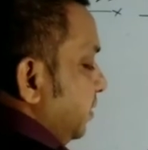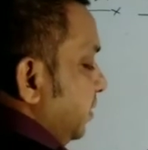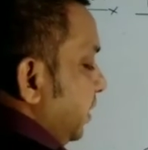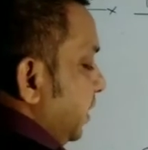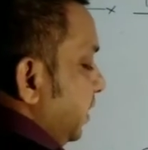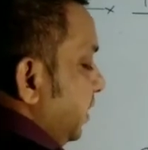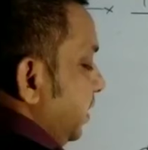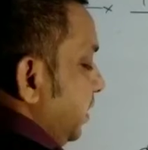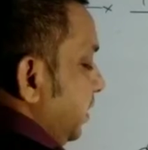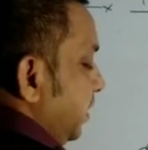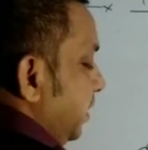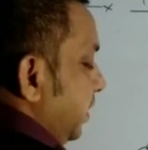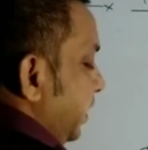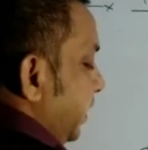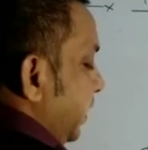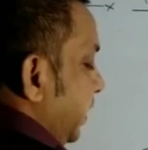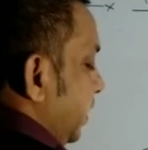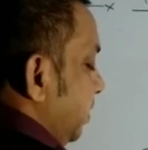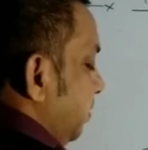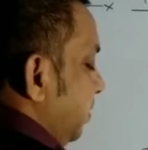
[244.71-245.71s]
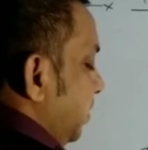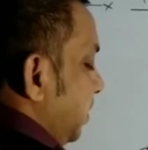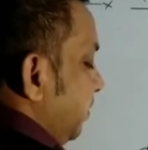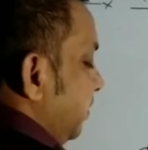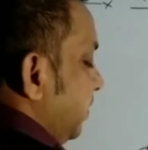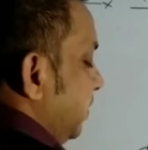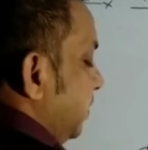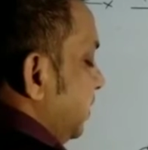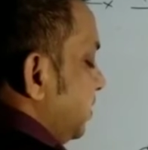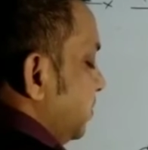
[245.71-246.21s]
Right? In
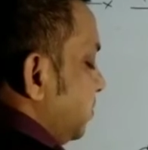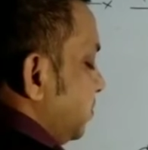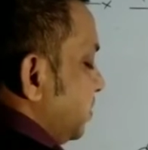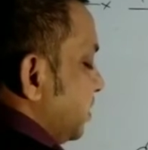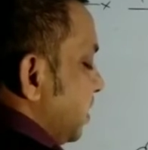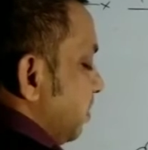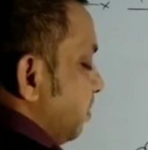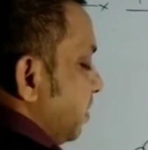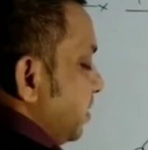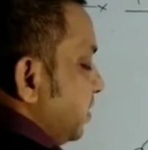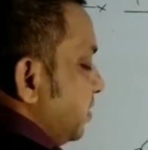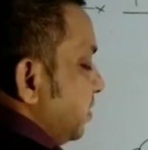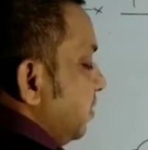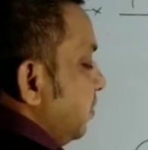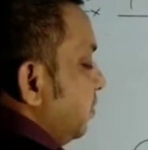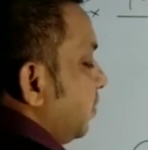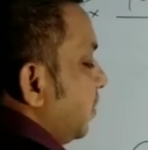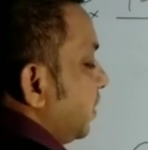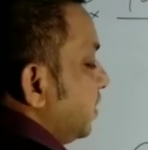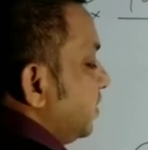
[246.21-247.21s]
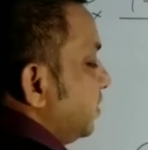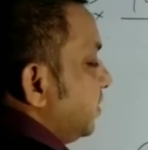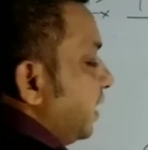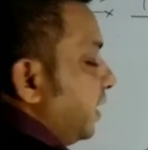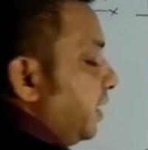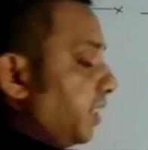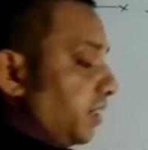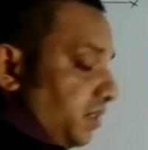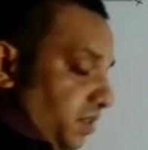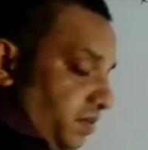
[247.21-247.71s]
between these two separations, what is the
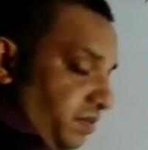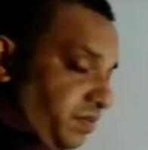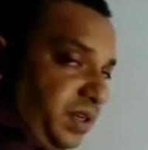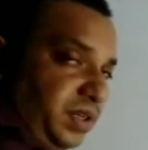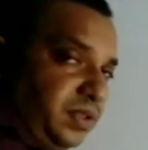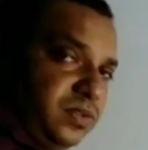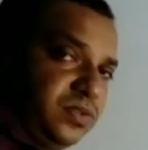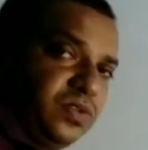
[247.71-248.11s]
electric field?